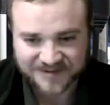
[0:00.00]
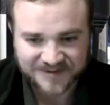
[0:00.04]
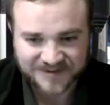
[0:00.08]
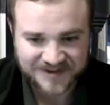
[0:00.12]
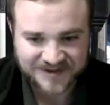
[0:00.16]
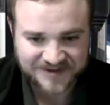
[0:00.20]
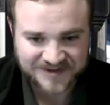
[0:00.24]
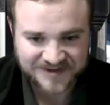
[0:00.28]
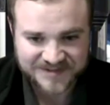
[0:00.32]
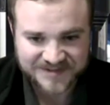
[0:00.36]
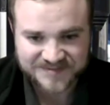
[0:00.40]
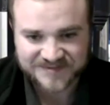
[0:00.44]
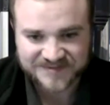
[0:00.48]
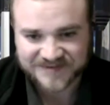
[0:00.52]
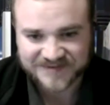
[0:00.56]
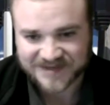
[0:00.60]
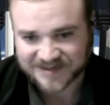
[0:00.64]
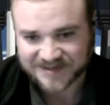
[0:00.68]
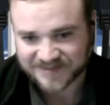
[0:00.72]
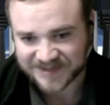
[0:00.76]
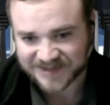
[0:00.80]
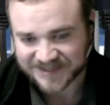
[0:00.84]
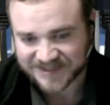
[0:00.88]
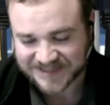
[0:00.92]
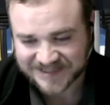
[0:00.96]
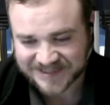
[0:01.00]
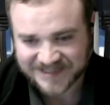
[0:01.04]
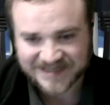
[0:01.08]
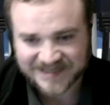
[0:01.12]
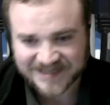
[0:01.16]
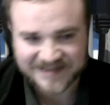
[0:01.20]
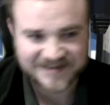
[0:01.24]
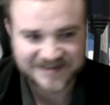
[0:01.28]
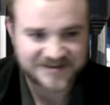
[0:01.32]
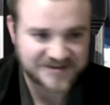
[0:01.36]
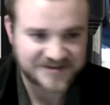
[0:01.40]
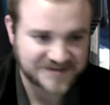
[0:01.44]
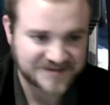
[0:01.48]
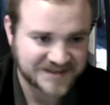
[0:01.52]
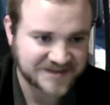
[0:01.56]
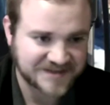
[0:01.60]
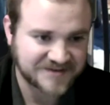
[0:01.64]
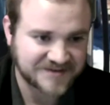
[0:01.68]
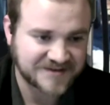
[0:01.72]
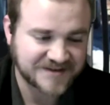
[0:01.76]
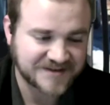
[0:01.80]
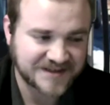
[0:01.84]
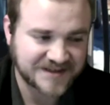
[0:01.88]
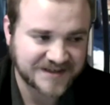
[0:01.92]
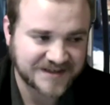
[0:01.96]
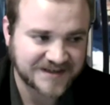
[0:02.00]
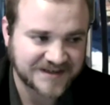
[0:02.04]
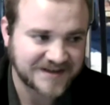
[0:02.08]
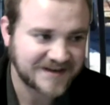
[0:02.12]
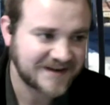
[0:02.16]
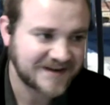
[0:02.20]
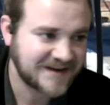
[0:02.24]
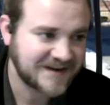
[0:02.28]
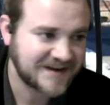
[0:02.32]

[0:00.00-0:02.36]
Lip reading: whether it's provided by the state, the utility,